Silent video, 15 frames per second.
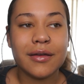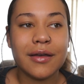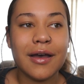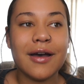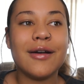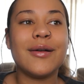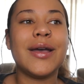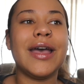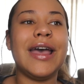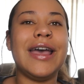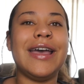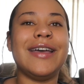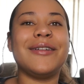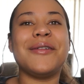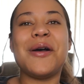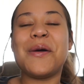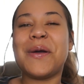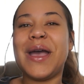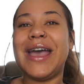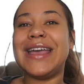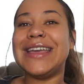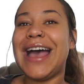
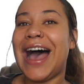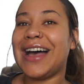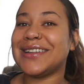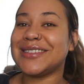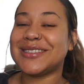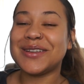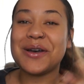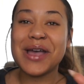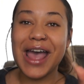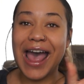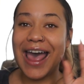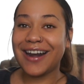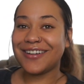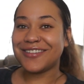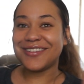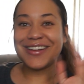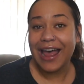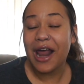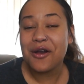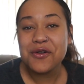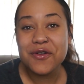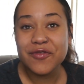Okay, yeah. So I
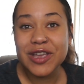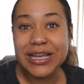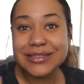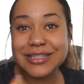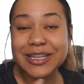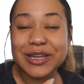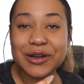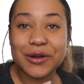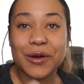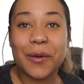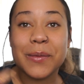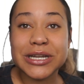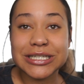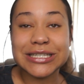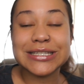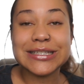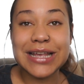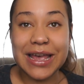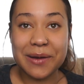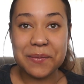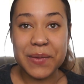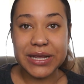don't know if you guys can hear her, but she
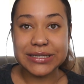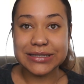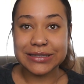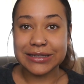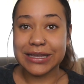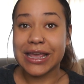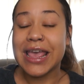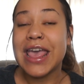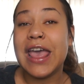said basically,